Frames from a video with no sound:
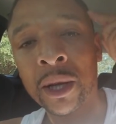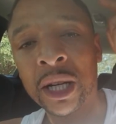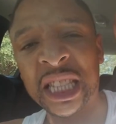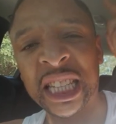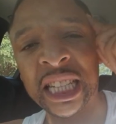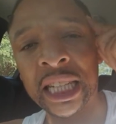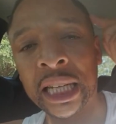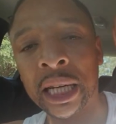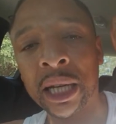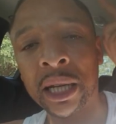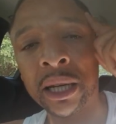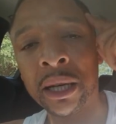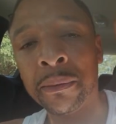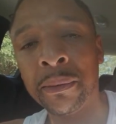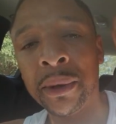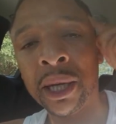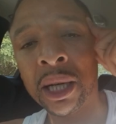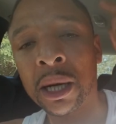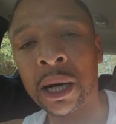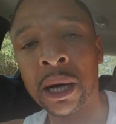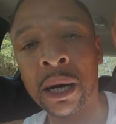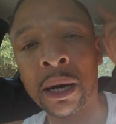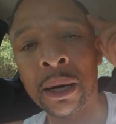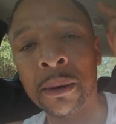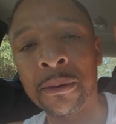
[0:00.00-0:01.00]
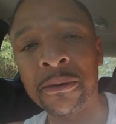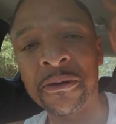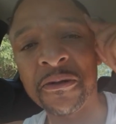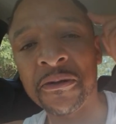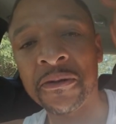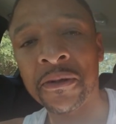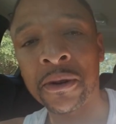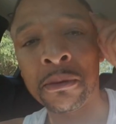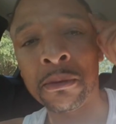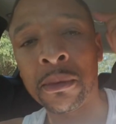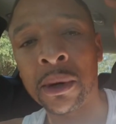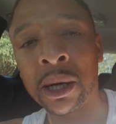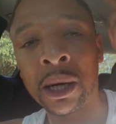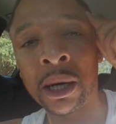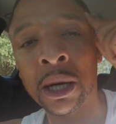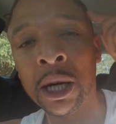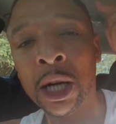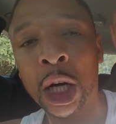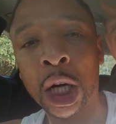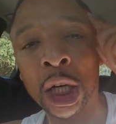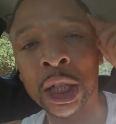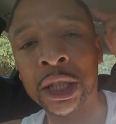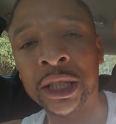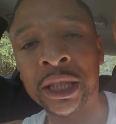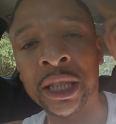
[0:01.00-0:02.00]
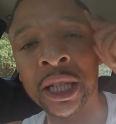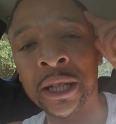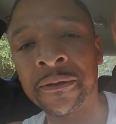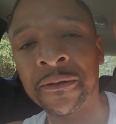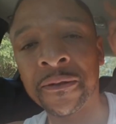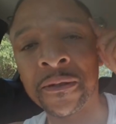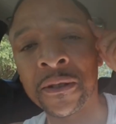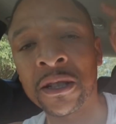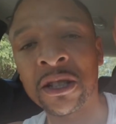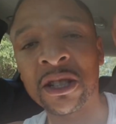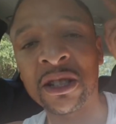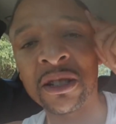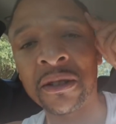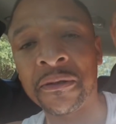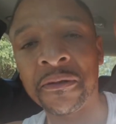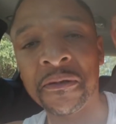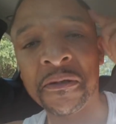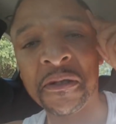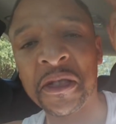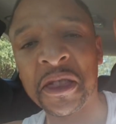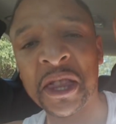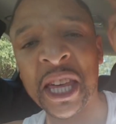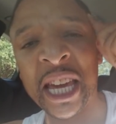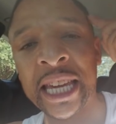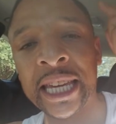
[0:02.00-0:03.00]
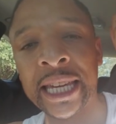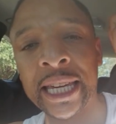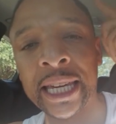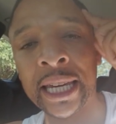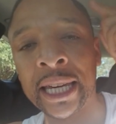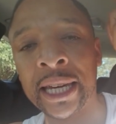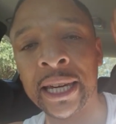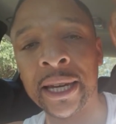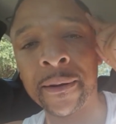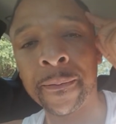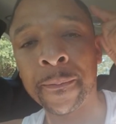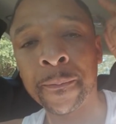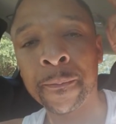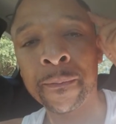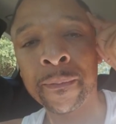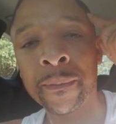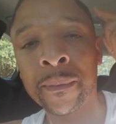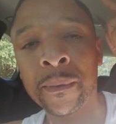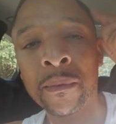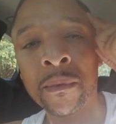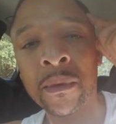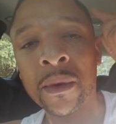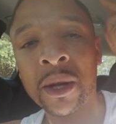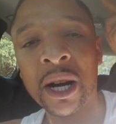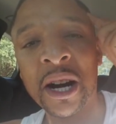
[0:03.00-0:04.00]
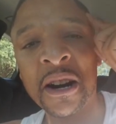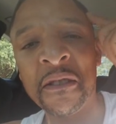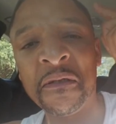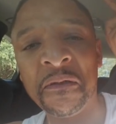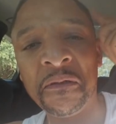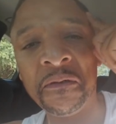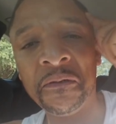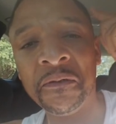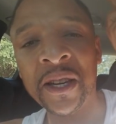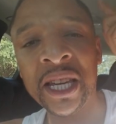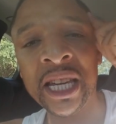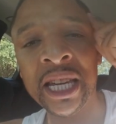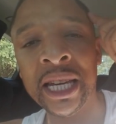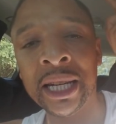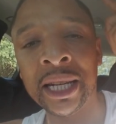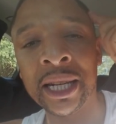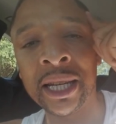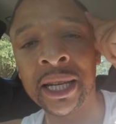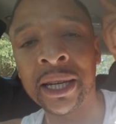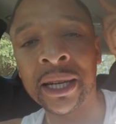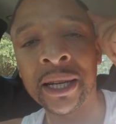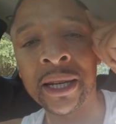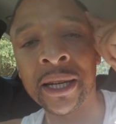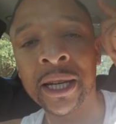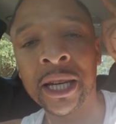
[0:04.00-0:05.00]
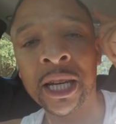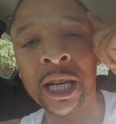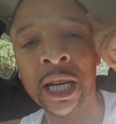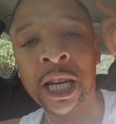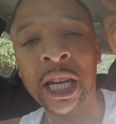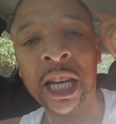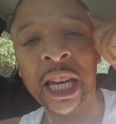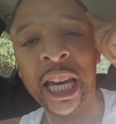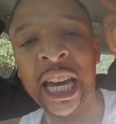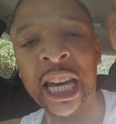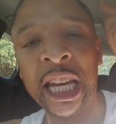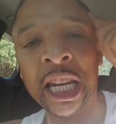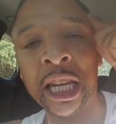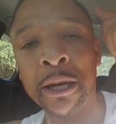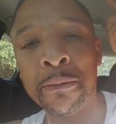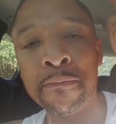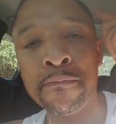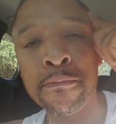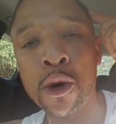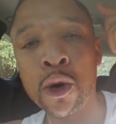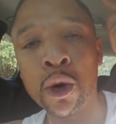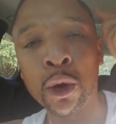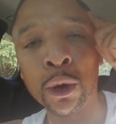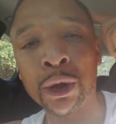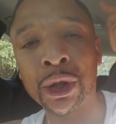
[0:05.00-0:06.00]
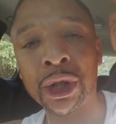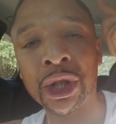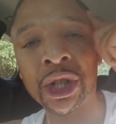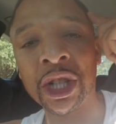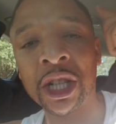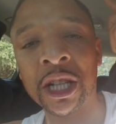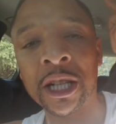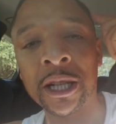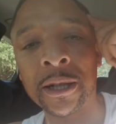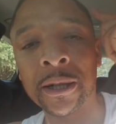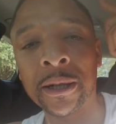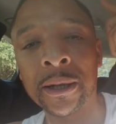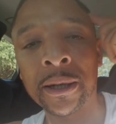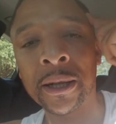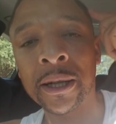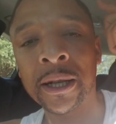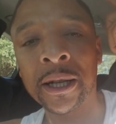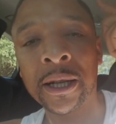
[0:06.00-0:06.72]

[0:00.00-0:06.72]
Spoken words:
The enemy come from a difference of thinking, a feeling, an emotion,